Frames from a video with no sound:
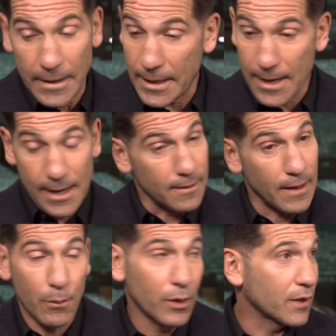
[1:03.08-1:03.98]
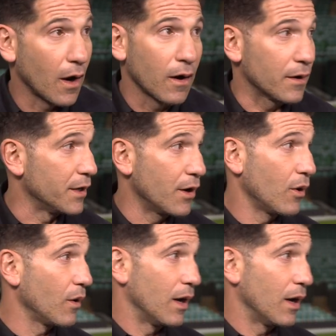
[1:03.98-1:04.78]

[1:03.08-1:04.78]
They did. They worked hard, you know.